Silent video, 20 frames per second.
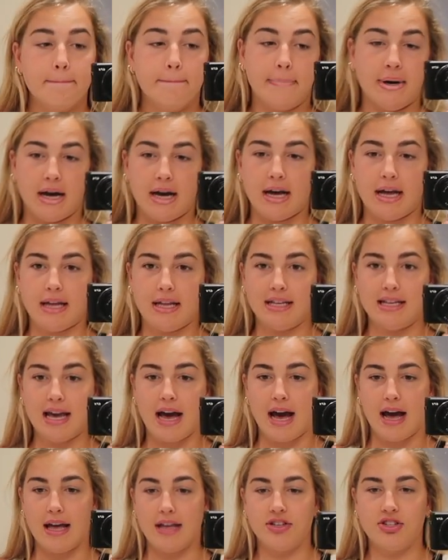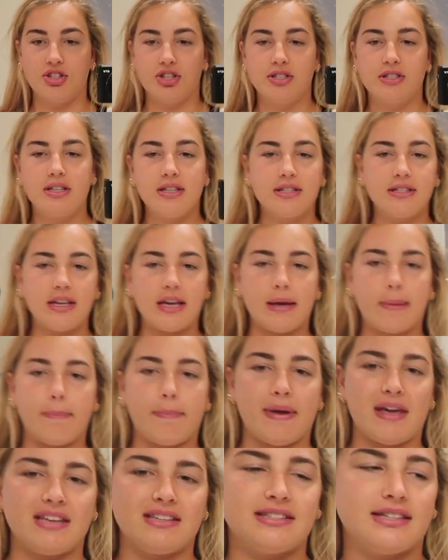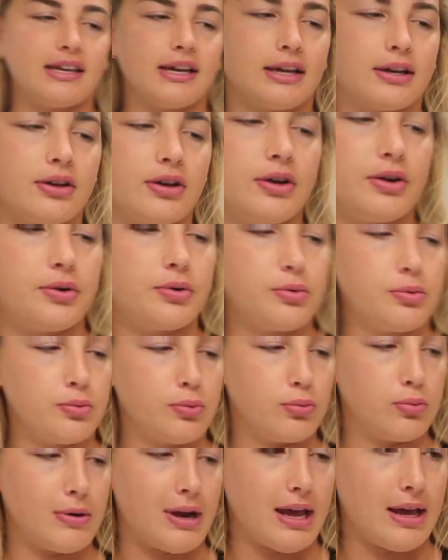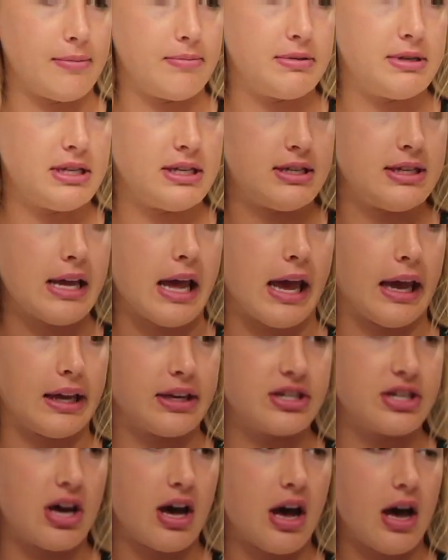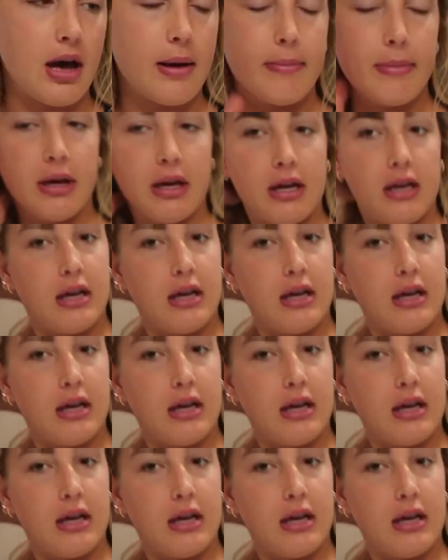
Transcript: But yeah, it's just this like basic ribbed tank top.